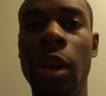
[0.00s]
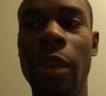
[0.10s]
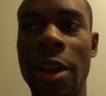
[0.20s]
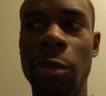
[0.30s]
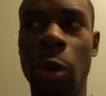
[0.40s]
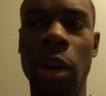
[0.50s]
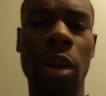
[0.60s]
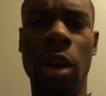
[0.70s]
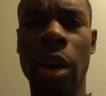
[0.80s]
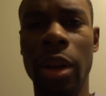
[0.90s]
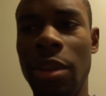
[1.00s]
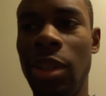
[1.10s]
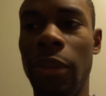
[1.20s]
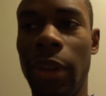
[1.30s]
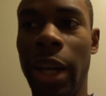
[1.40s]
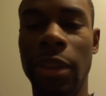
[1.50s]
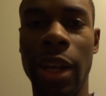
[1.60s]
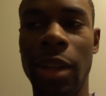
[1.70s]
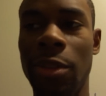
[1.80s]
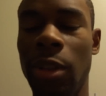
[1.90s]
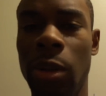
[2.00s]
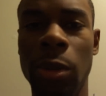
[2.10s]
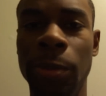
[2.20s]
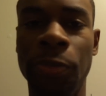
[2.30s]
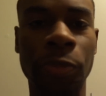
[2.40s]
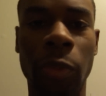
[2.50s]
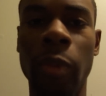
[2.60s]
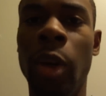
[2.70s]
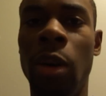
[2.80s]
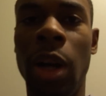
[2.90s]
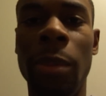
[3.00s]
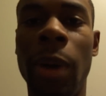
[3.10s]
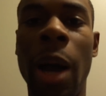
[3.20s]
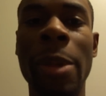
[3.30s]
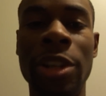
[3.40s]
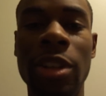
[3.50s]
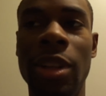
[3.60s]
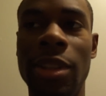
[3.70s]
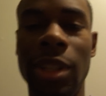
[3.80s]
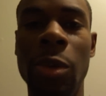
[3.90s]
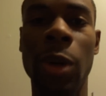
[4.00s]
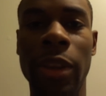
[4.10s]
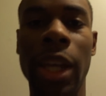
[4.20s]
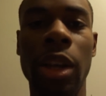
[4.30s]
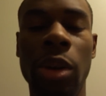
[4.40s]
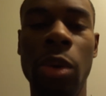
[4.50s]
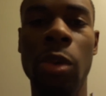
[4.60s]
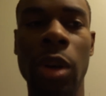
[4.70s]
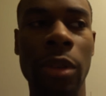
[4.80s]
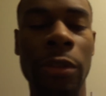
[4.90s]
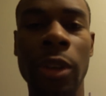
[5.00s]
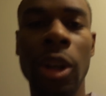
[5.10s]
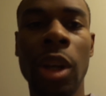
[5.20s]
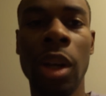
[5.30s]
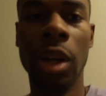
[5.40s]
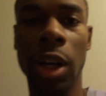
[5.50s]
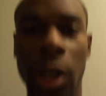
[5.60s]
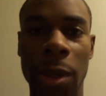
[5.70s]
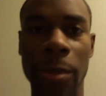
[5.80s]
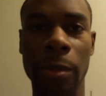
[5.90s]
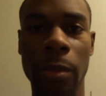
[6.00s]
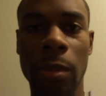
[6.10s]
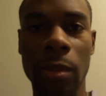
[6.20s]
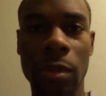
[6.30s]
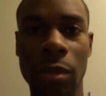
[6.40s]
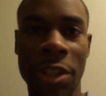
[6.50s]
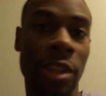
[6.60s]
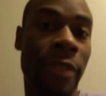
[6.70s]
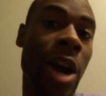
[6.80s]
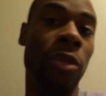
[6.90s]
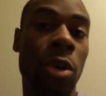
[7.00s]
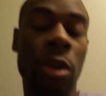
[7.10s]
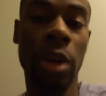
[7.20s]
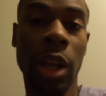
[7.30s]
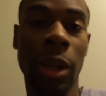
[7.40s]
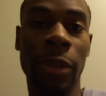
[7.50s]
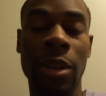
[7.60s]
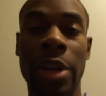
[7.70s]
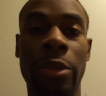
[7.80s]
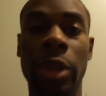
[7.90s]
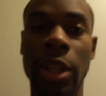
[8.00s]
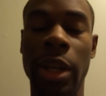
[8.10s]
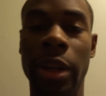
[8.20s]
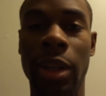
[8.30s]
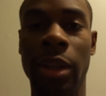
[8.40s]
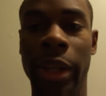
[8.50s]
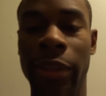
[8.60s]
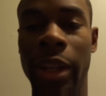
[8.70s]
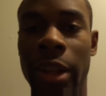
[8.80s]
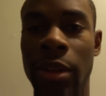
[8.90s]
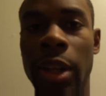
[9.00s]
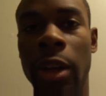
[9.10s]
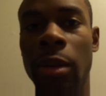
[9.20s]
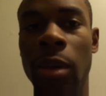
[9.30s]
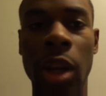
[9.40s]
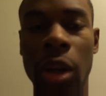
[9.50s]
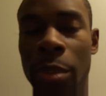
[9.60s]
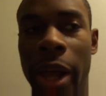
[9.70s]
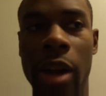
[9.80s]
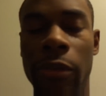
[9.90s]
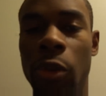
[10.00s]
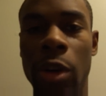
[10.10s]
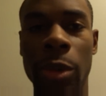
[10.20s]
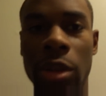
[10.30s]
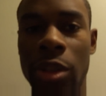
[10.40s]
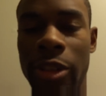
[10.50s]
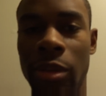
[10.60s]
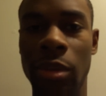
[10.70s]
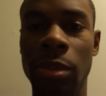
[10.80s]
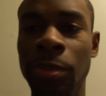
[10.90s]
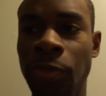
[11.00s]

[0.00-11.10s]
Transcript: that's working on it and stuff like that. So, you know, I'm interested to see what they can do with a survival horror game. They've never really done nothing like that. They've done platformers and,